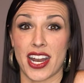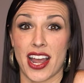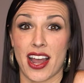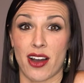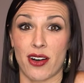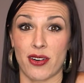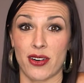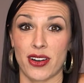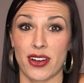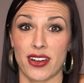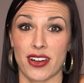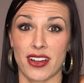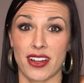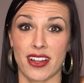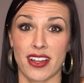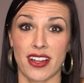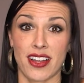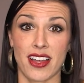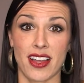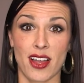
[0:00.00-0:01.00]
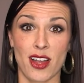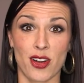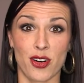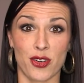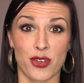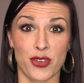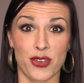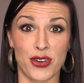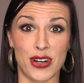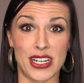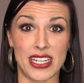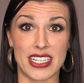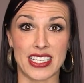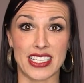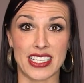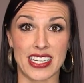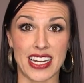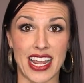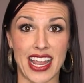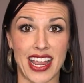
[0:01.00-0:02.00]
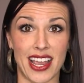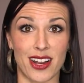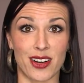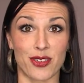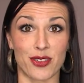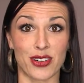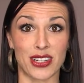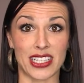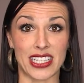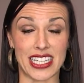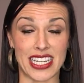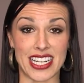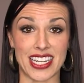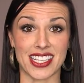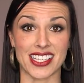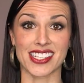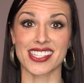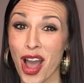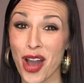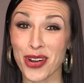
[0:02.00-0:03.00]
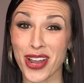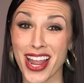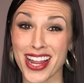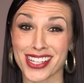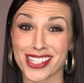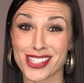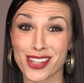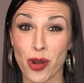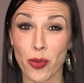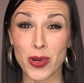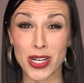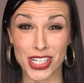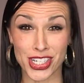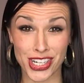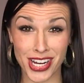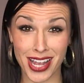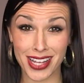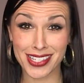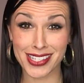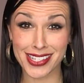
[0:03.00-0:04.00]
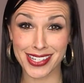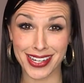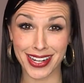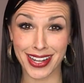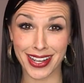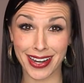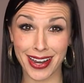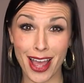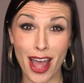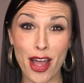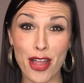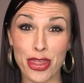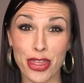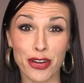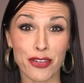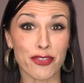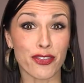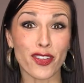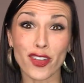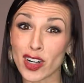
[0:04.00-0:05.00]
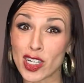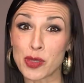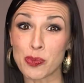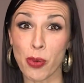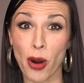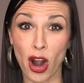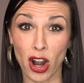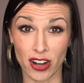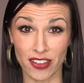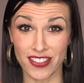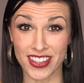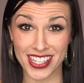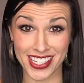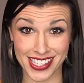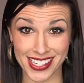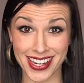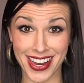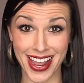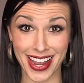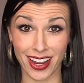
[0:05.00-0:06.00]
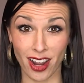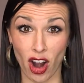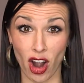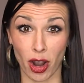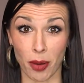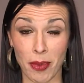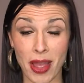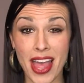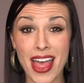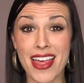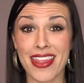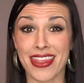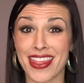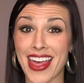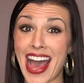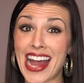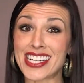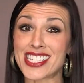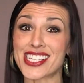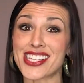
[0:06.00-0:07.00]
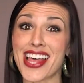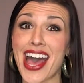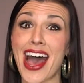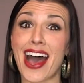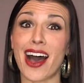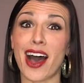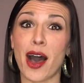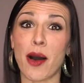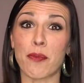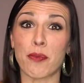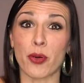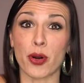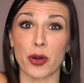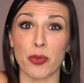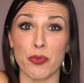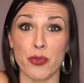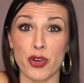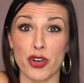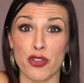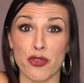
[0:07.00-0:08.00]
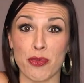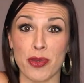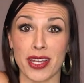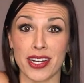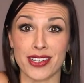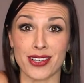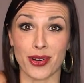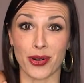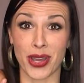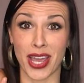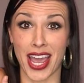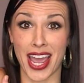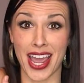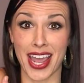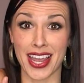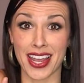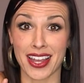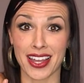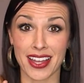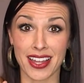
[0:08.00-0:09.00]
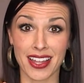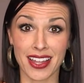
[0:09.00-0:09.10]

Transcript: out. Wrist and release. Okay, so we just did the first part of the snake arm. That's that upward movement, okay?